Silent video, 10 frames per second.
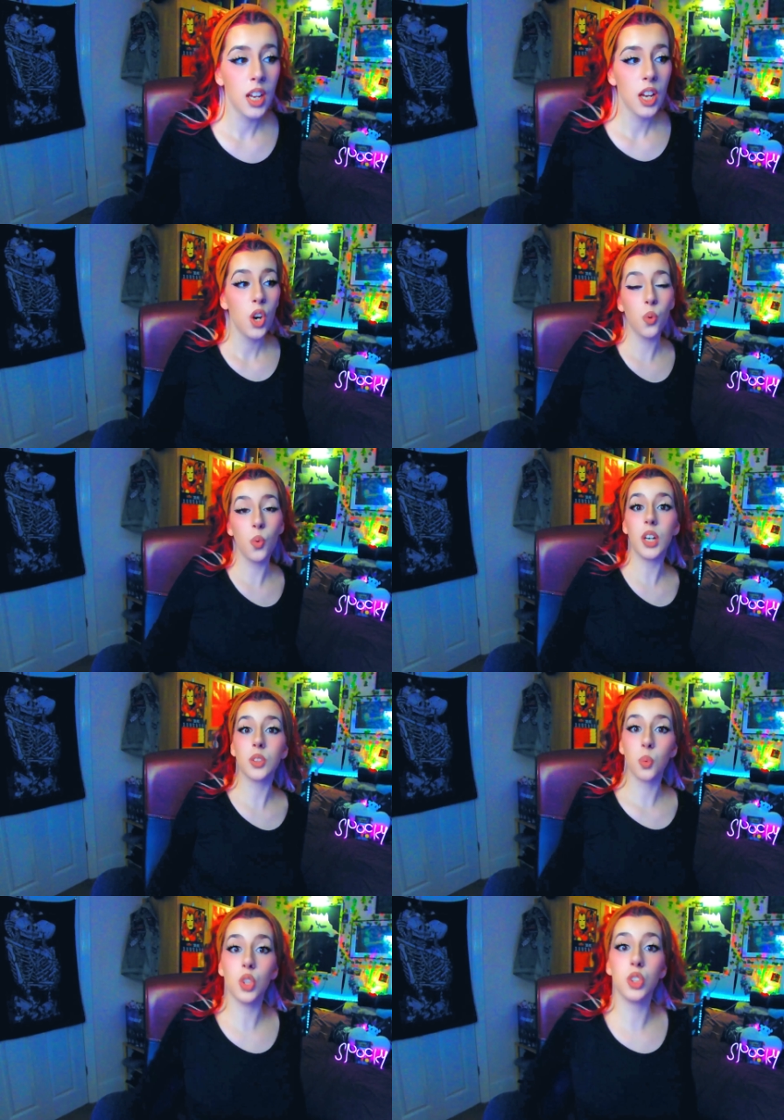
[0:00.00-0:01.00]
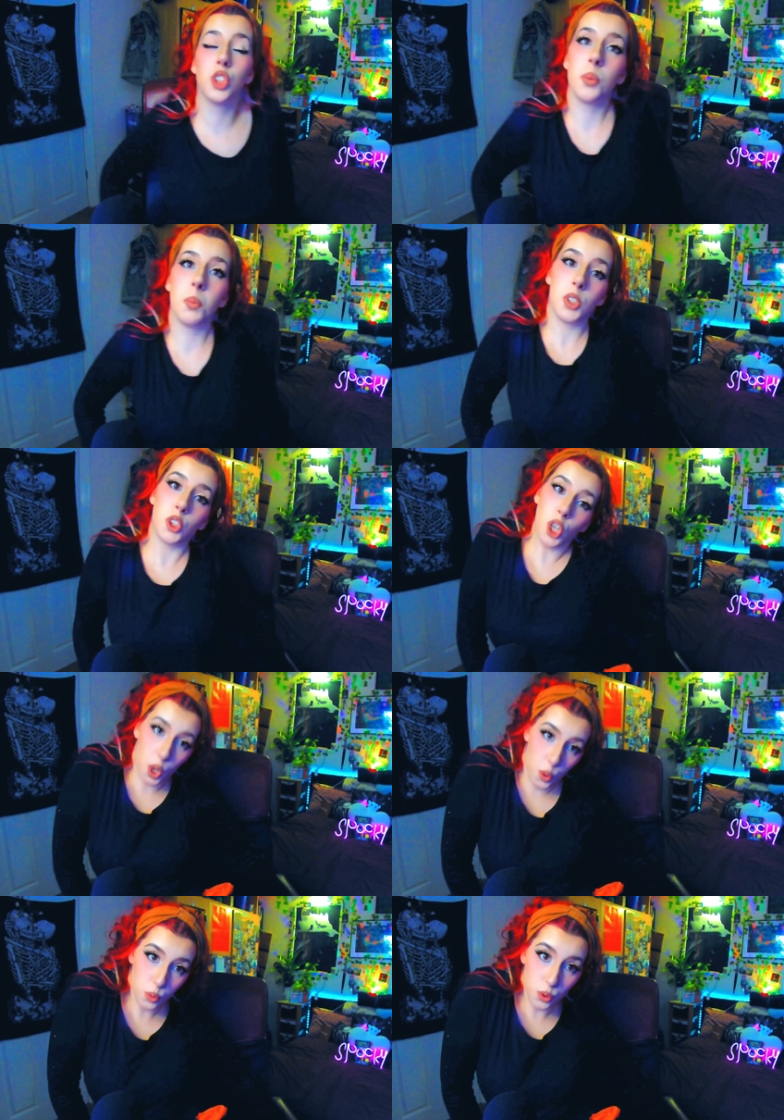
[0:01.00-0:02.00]
what wants to be
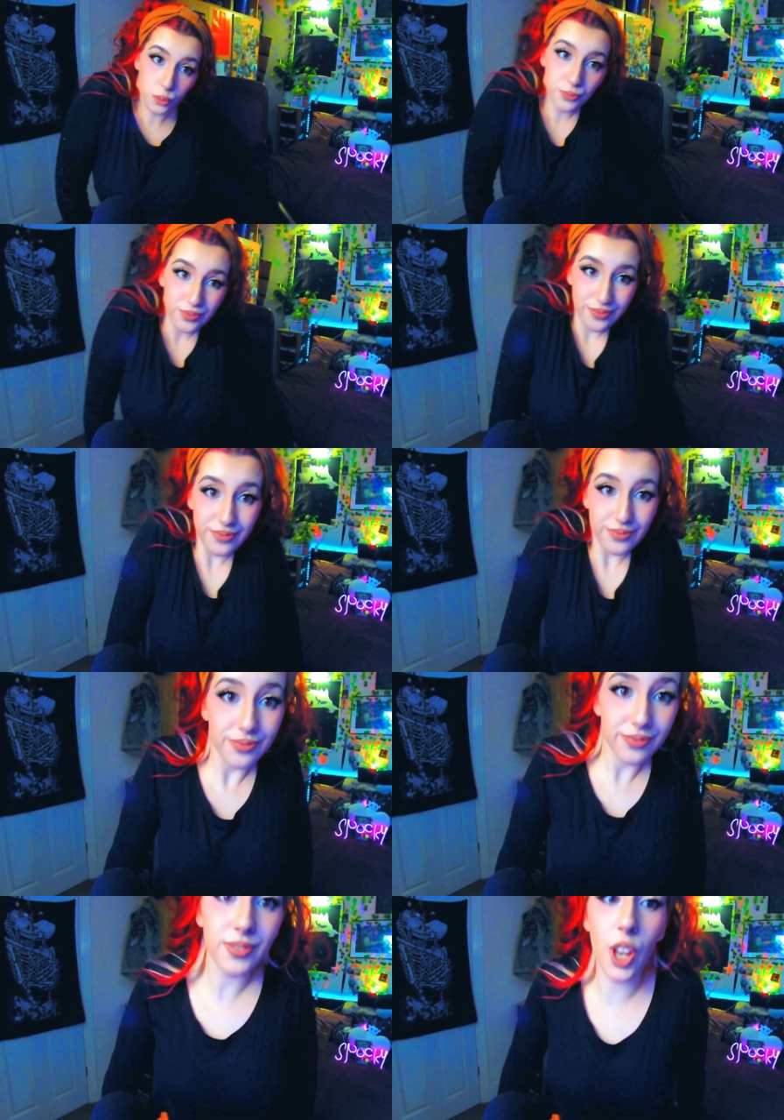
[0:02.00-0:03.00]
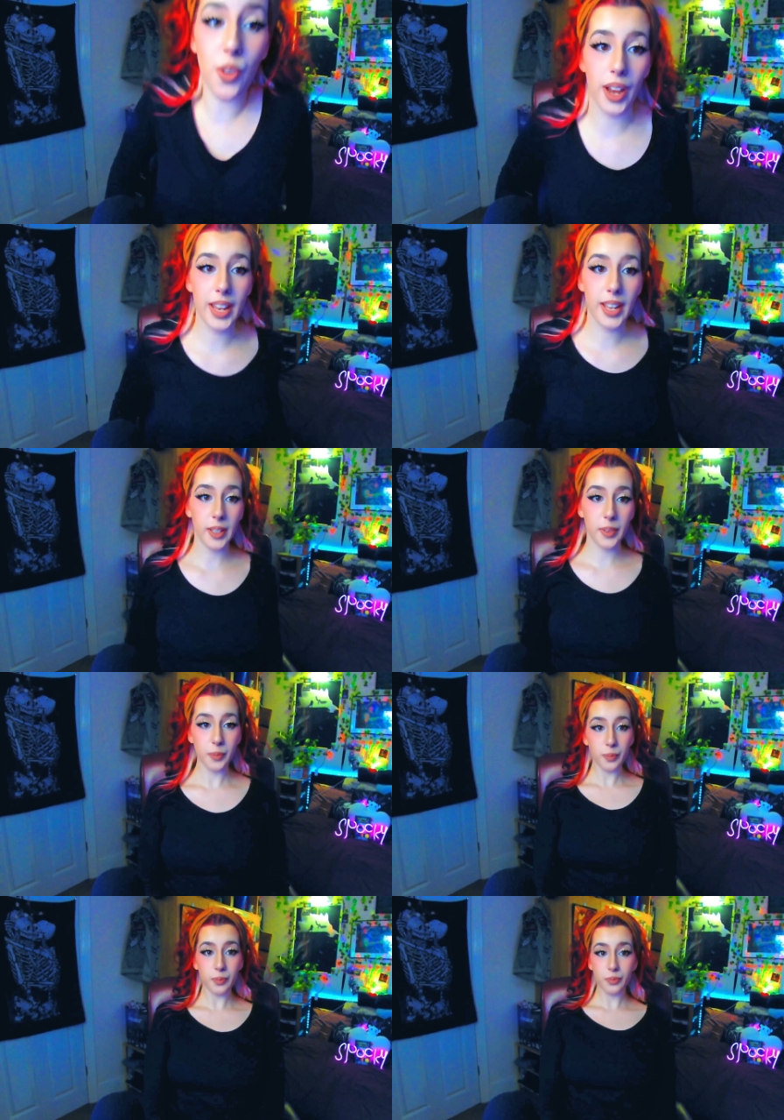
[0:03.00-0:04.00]
shown, right?
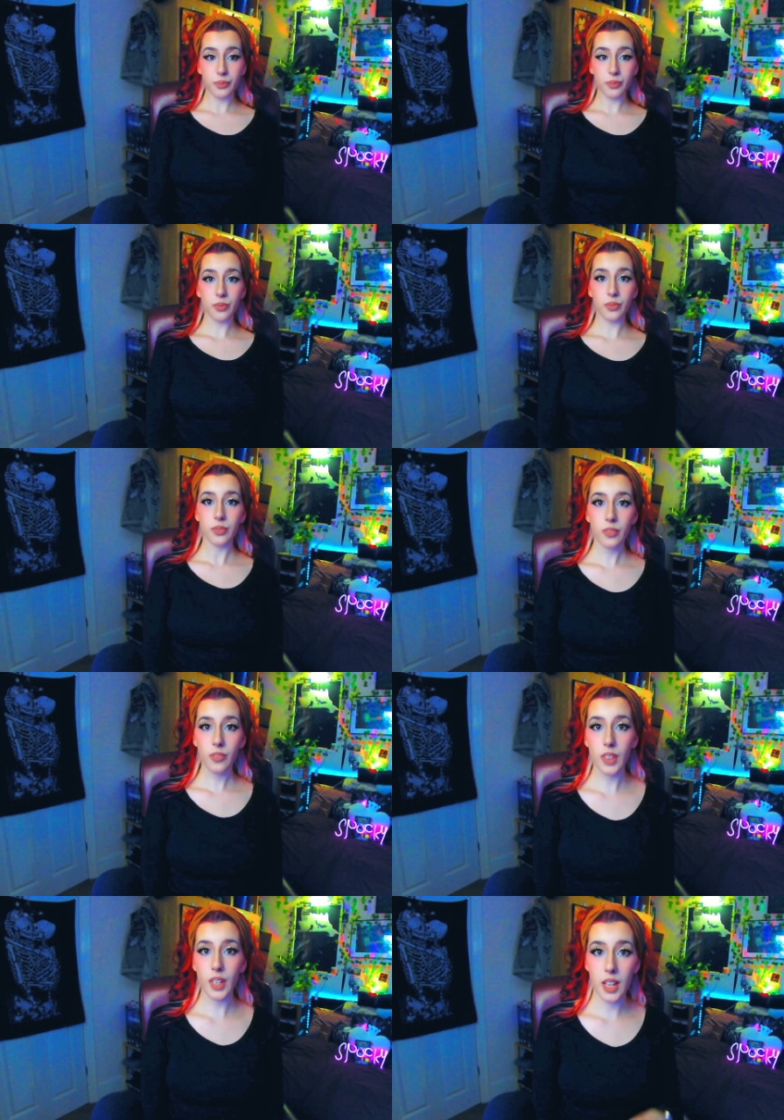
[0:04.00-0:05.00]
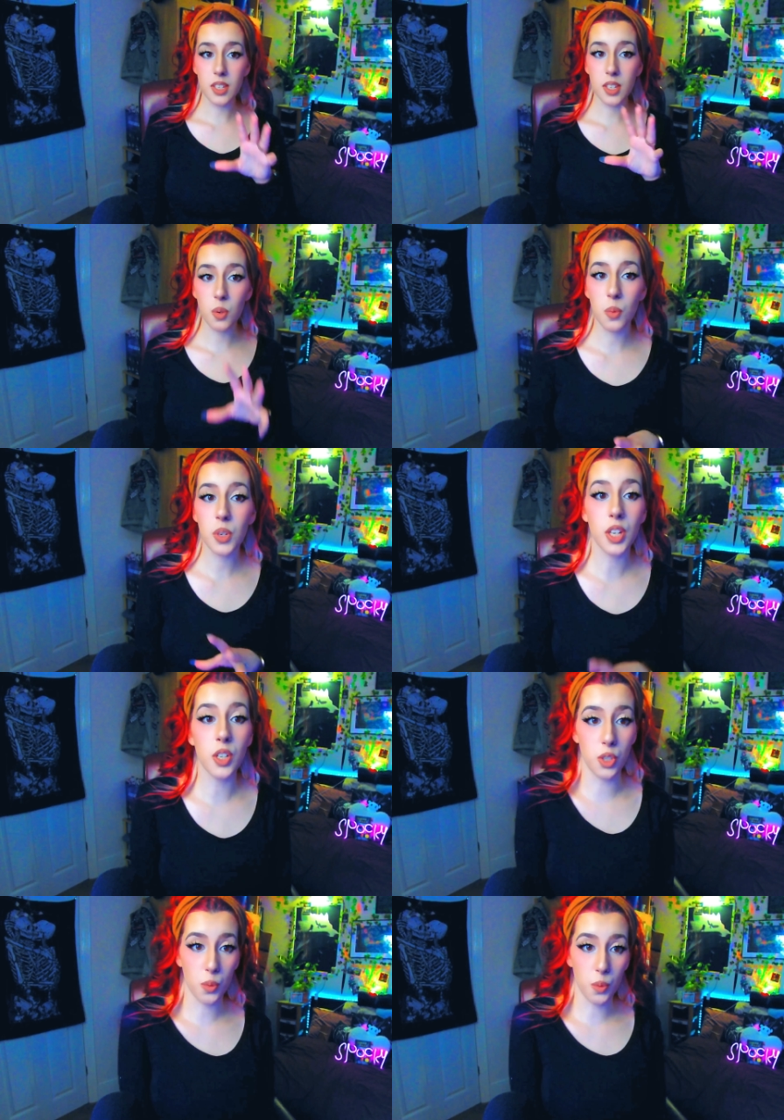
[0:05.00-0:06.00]
And see what we can
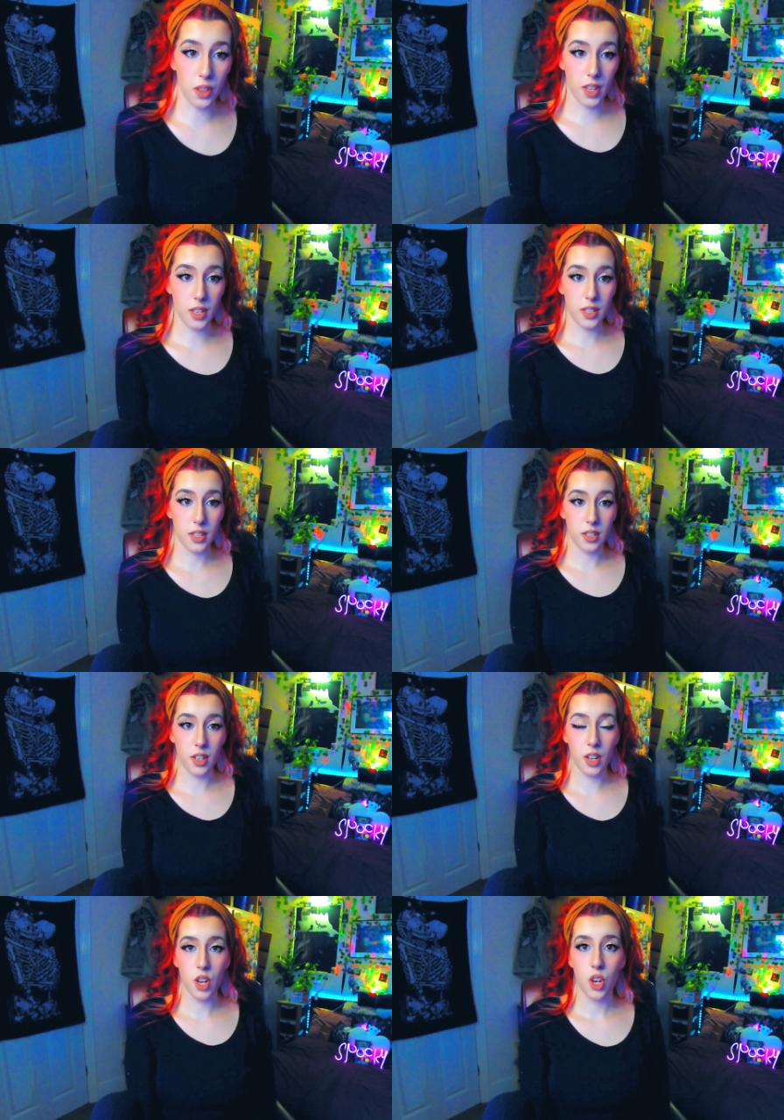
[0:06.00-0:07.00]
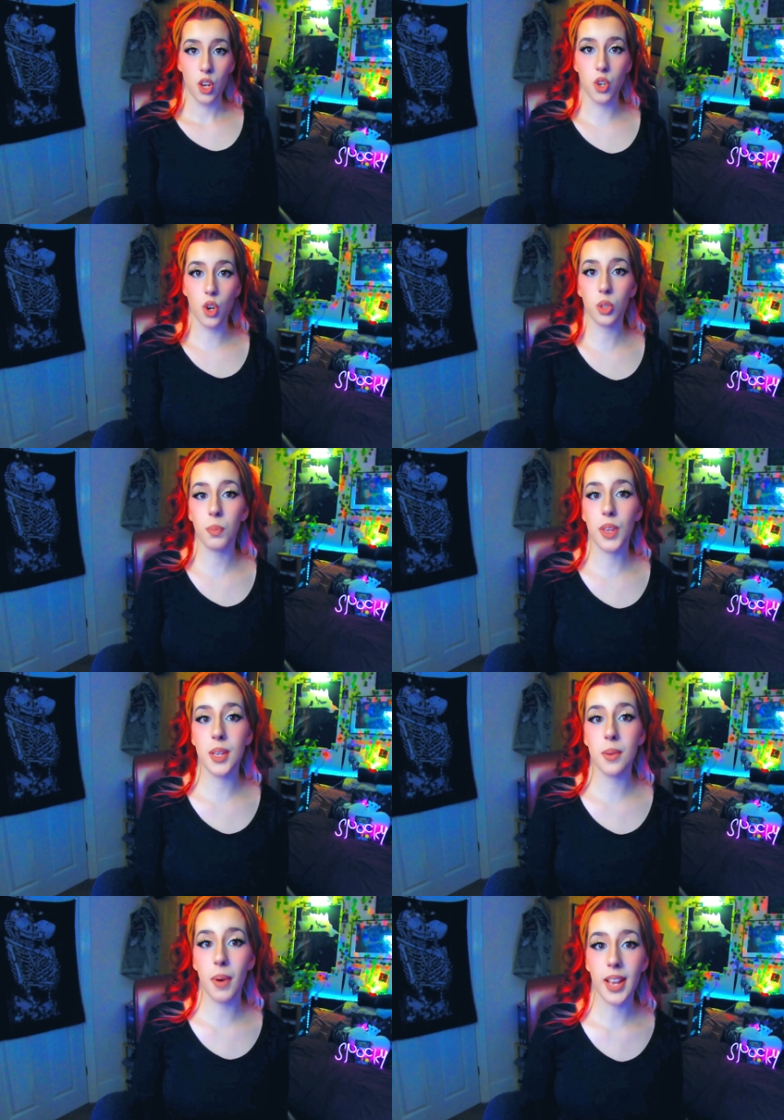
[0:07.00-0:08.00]
do with it. Not
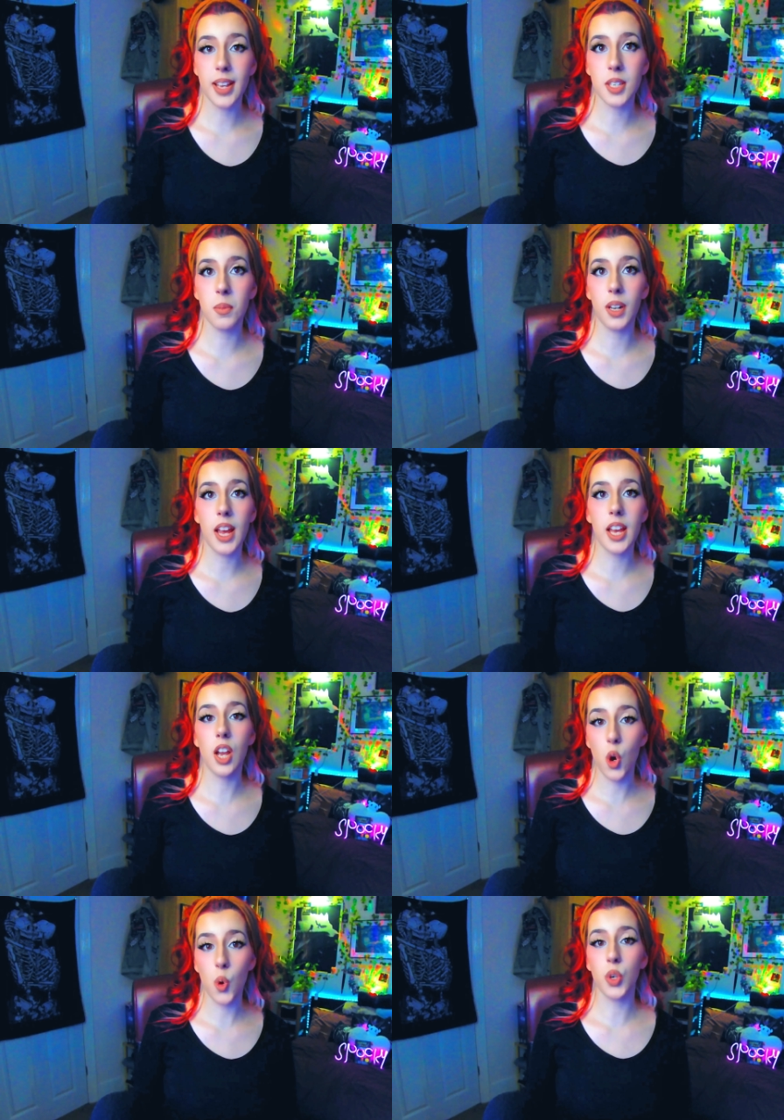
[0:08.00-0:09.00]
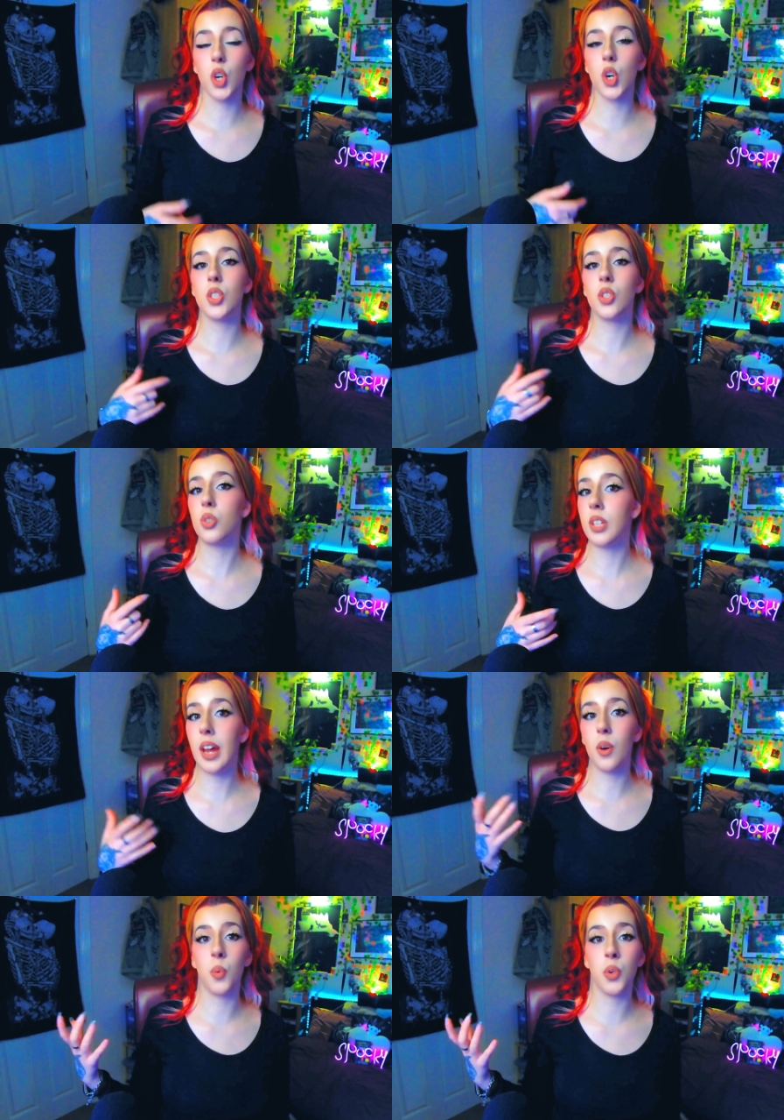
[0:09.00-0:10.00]
being biased and be like, oh, we're going to
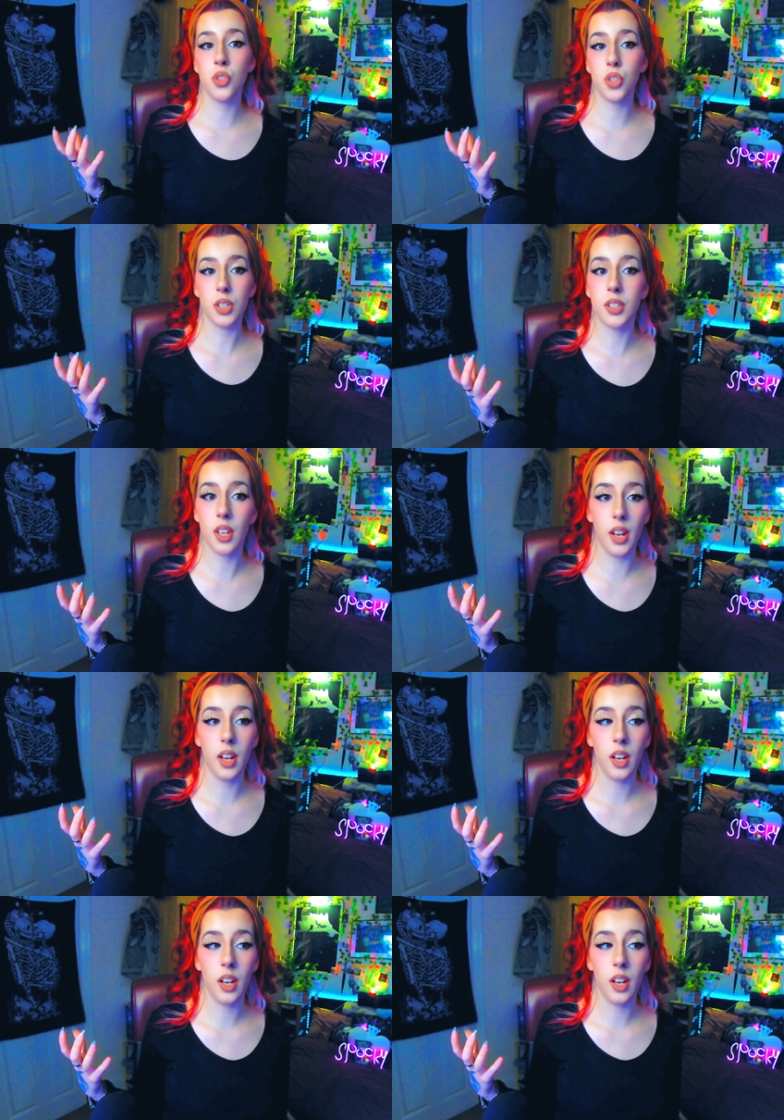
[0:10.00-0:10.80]
Sarah Winchester's